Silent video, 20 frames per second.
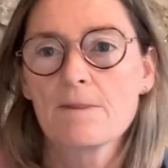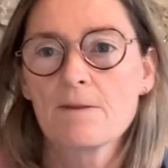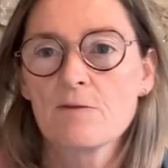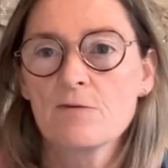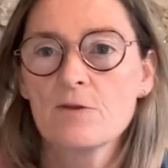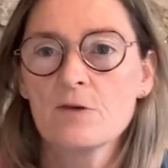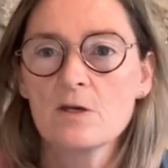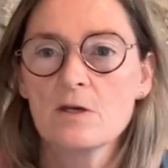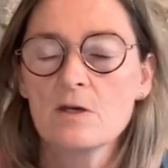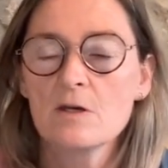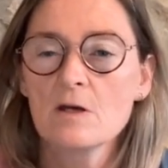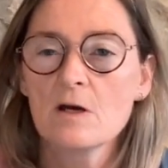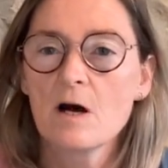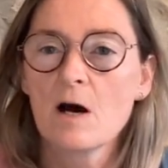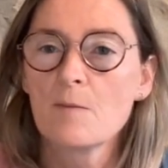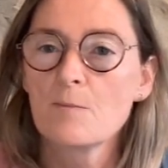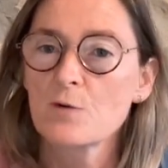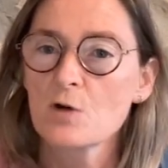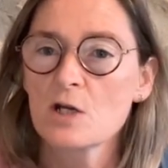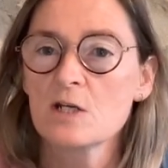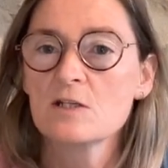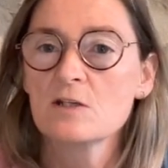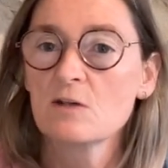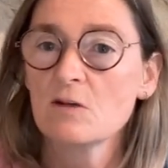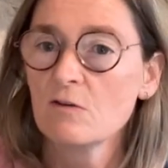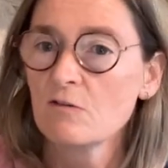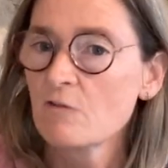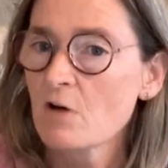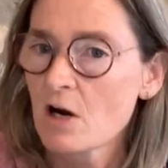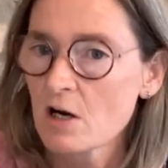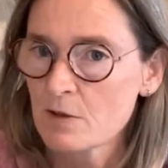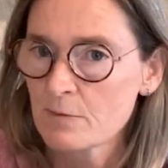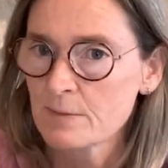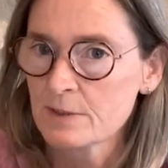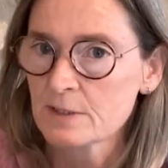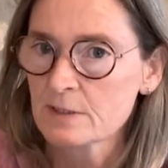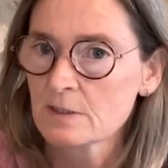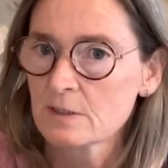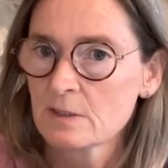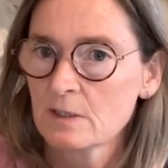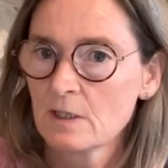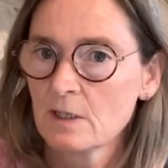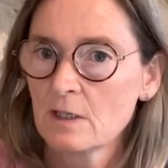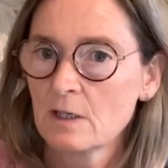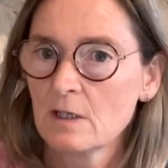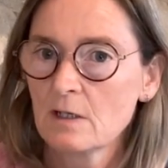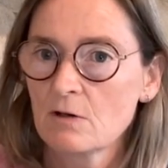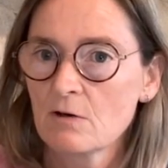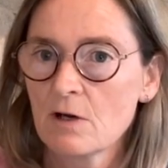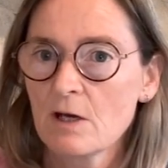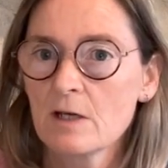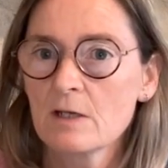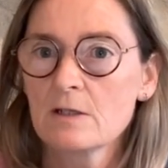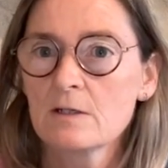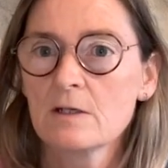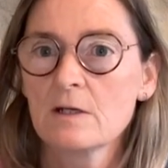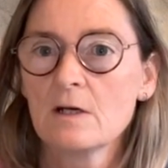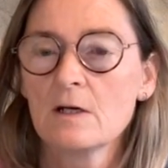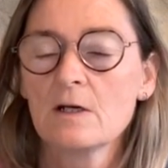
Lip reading: the operating environment, right?